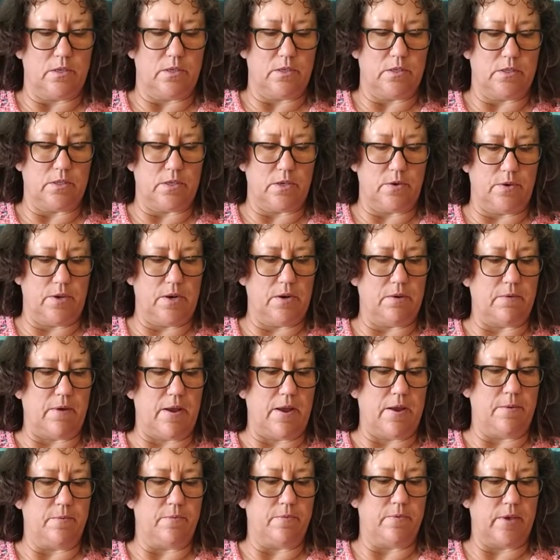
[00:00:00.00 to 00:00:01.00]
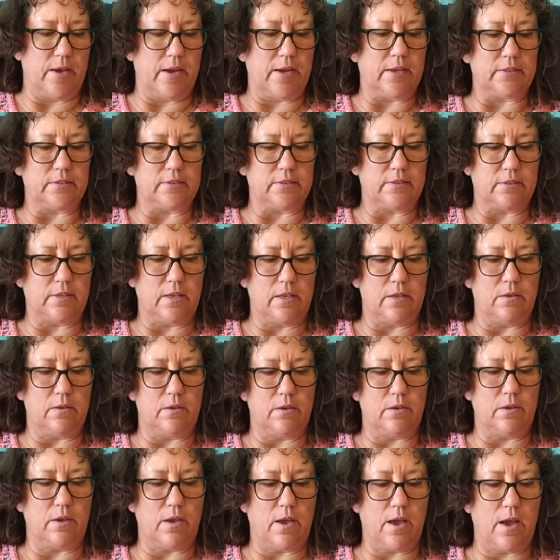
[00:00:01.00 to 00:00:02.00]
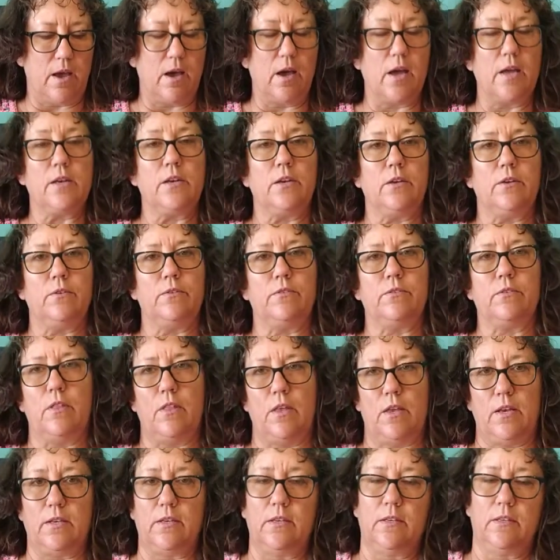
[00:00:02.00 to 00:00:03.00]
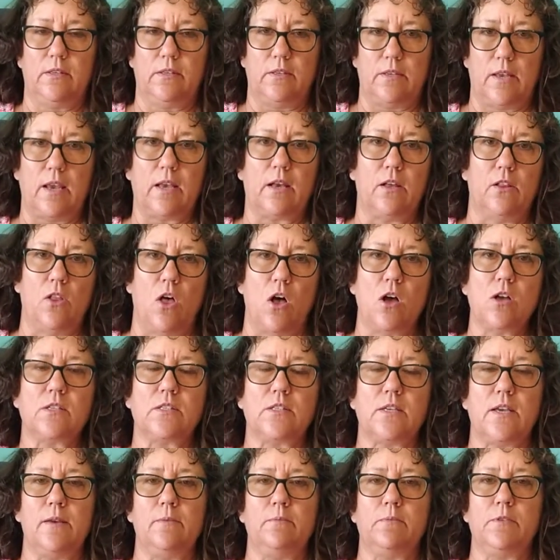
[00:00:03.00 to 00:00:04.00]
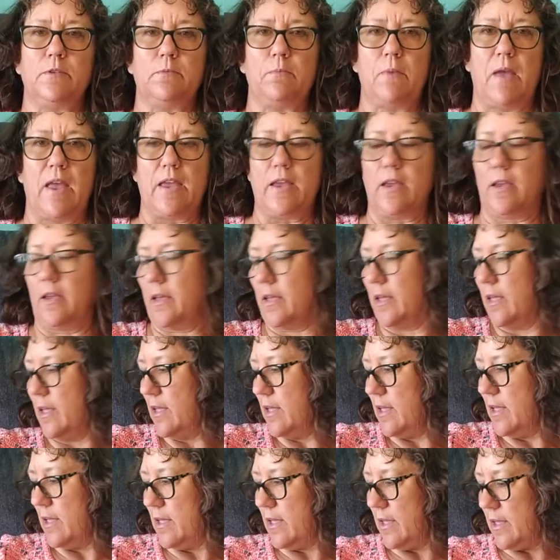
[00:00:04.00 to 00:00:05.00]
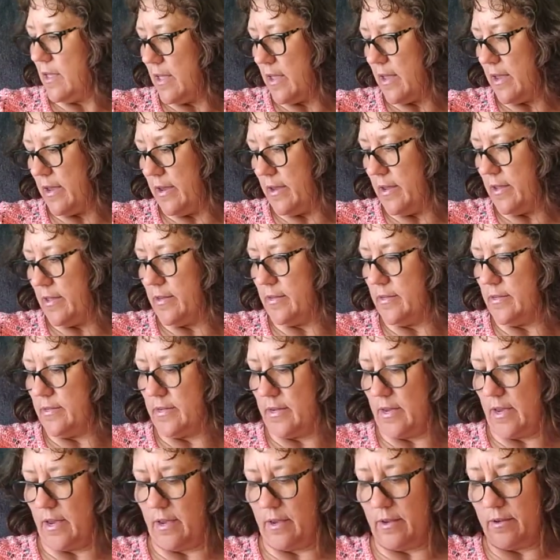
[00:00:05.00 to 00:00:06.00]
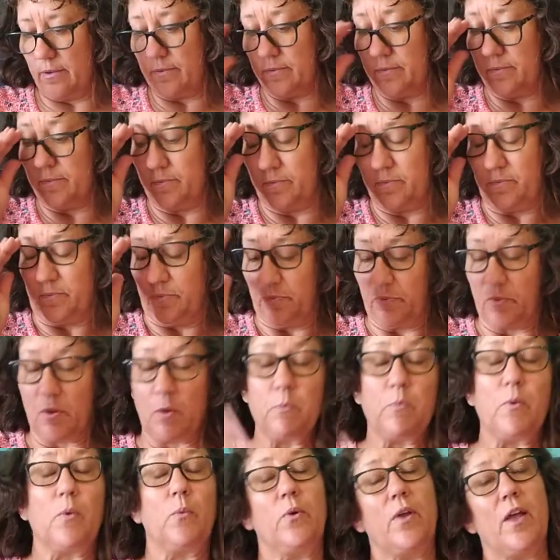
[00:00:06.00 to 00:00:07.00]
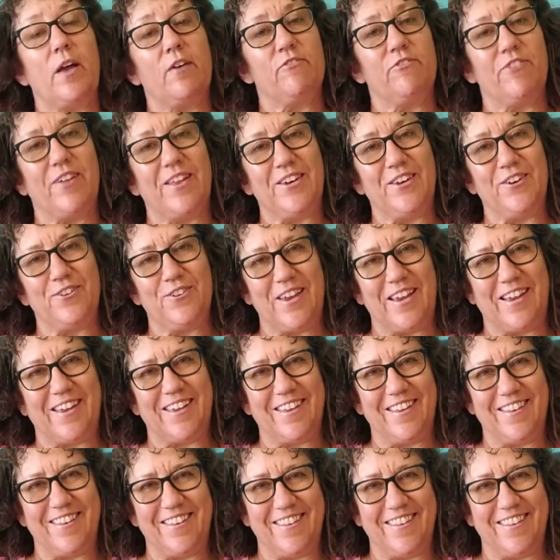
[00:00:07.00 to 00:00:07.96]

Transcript: So anyway, that's how I do. So they take a long time to make, and but we have fun doing it.